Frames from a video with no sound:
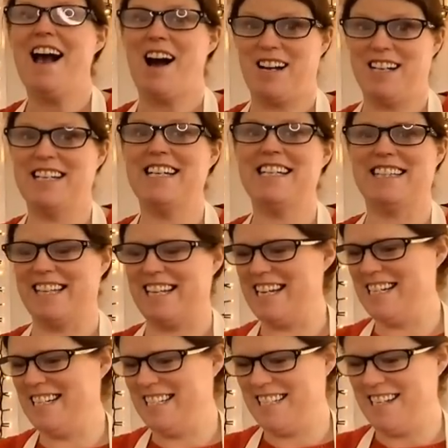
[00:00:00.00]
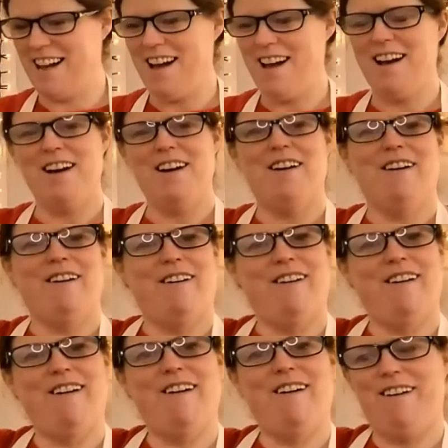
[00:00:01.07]
I need these.
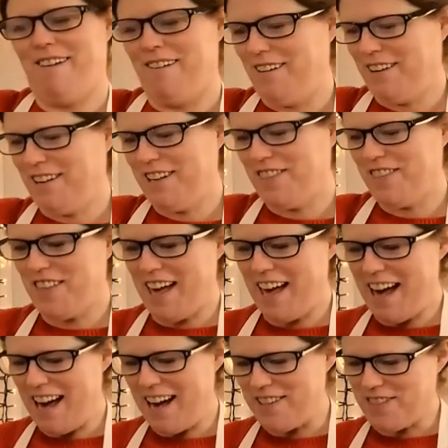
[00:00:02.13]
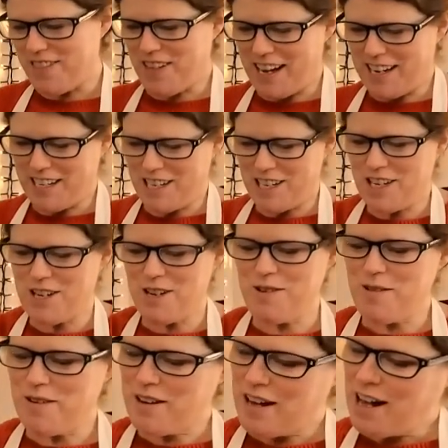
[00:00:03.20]
Oh, look at that. thank
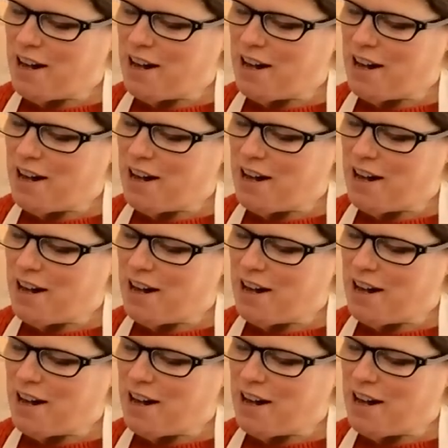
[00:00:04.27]
you.